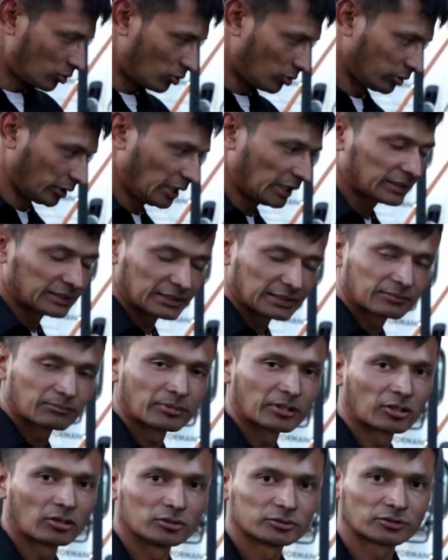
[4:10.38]
connected.
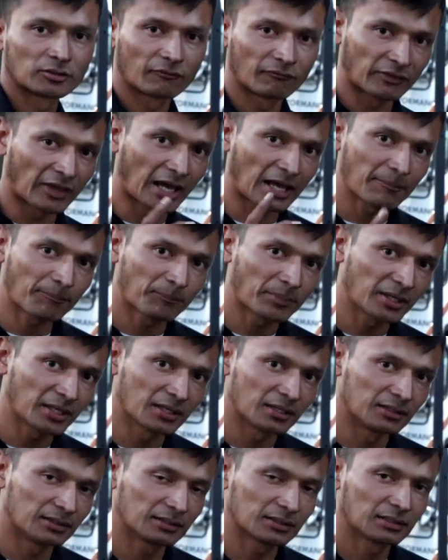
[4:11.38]
Because of that
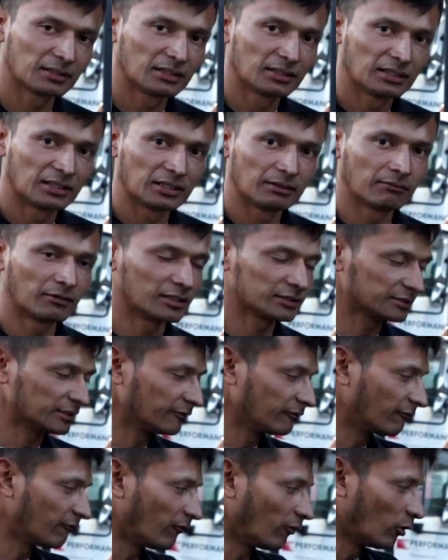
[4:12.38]
pin, it
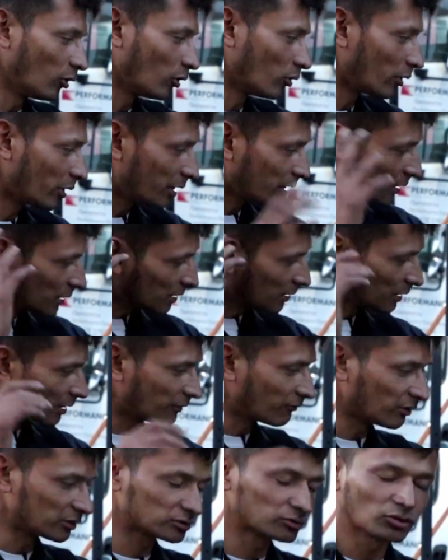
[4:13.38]
wasn't followed,
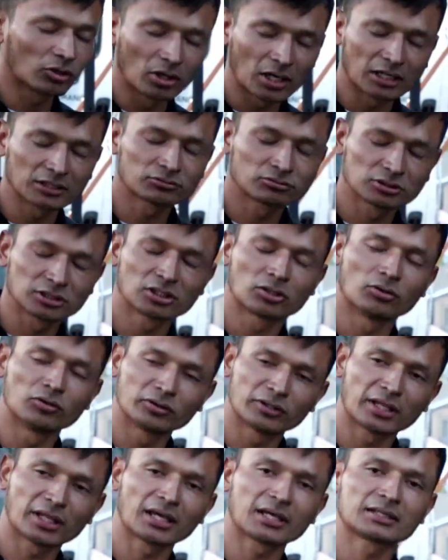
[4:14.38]
it was not actually
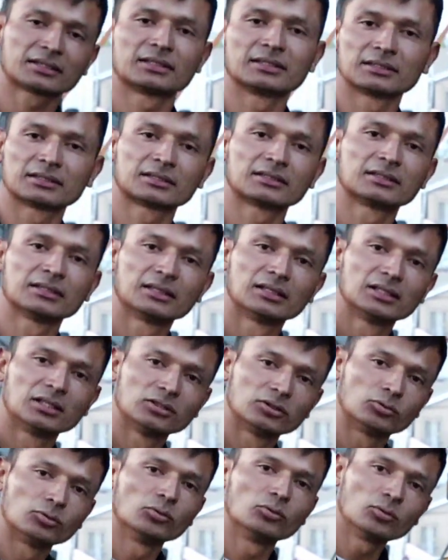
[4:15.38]
connected
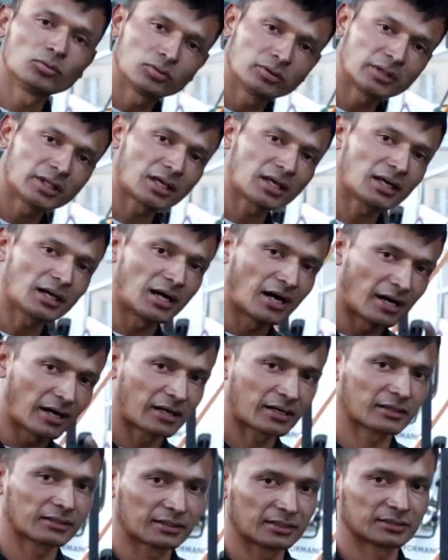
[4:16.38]
to the
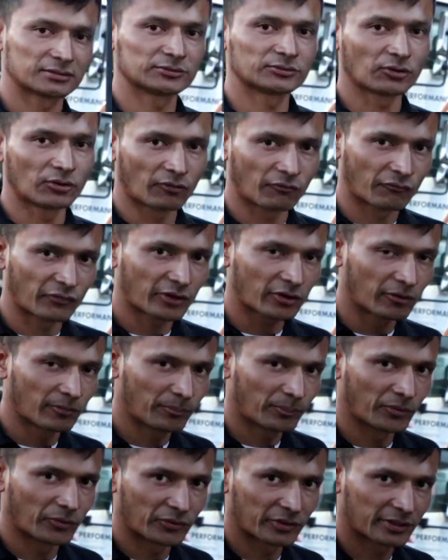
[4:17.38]
harness of the
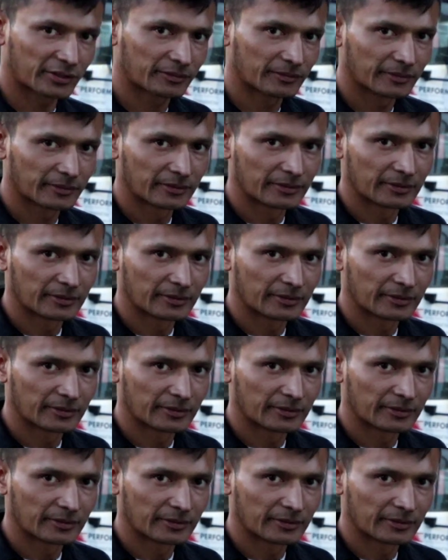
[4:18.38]
computer,